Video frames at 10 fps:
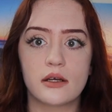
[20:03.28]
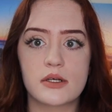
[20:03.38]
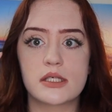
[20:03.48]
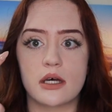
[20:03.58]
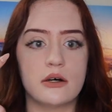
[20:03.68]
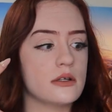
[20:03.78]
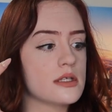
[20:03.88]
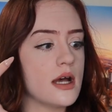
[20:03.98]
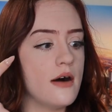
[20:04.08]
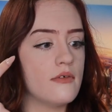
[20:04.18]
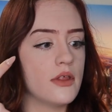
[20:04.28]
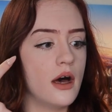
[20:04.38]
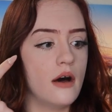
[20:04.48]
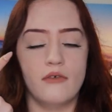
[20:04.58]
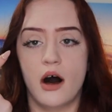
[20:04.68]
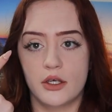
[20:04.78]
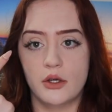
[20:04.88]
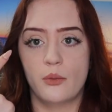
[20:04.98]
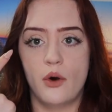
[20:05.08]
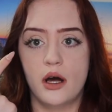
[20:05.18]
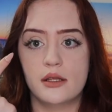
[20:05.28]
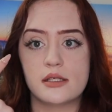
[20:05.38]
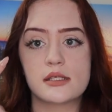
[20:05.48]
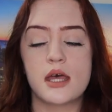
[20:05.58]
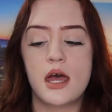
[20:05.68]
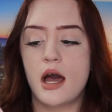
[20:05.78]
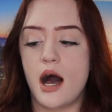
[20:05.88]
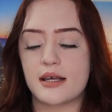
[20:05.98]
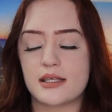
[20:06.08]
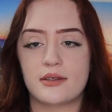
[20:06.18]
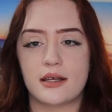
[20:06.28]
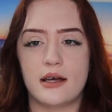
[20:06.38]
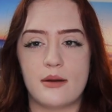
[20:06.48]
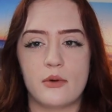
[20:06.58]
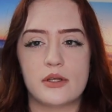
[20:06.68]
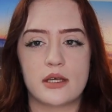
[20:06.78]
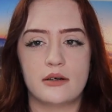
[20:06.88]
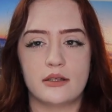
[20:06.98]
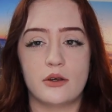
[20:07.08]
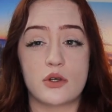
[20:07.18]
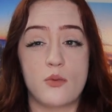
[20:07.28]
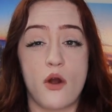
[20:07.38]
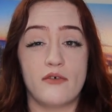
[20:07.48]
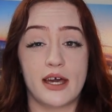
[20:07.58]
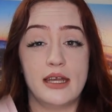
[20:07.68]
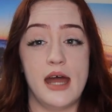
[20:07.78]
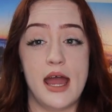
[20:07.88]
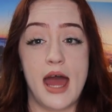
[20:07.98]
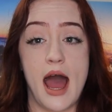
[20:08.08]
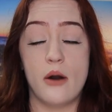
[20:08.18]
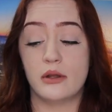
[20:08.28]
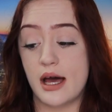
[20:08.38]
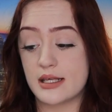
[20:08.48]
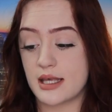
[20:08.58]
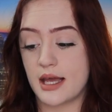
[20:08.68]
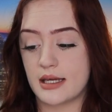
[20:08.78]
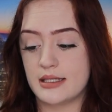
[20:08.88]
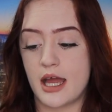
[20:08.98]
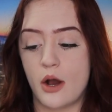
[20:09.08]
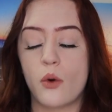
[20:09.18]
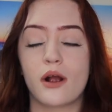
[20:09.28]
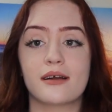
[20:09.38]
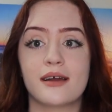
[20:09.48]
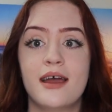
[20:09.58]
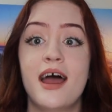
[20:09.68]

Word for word: the results of the volume ones. I'll see what the glamour ones look like. Those are more like a night out, less like a day at work.